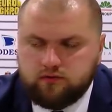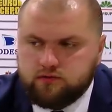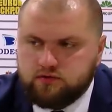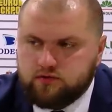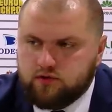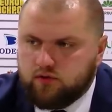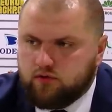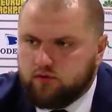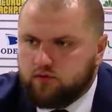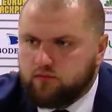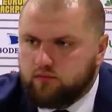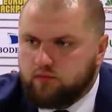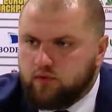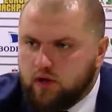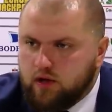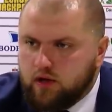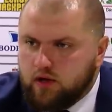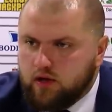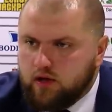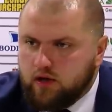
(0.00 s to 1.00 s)
So
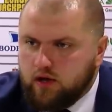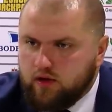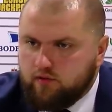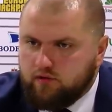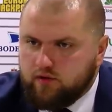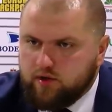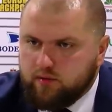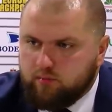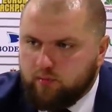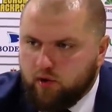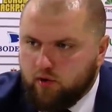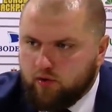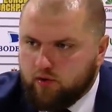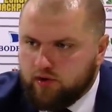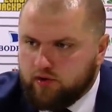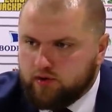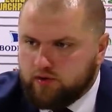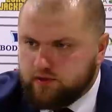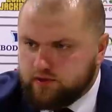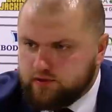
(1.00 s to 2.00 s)
every
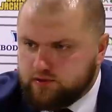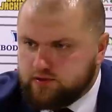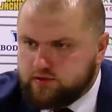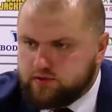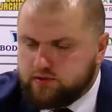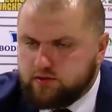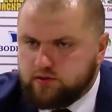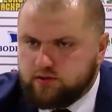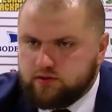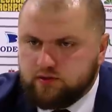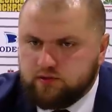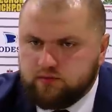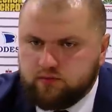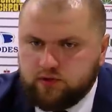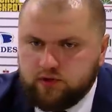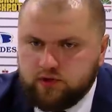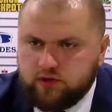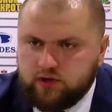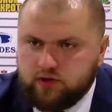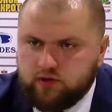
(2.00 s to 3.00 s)
opponent is uh,
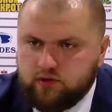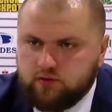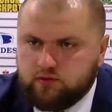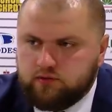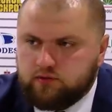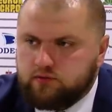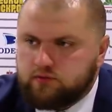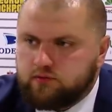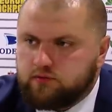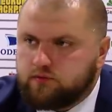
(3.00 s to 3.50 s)
really good.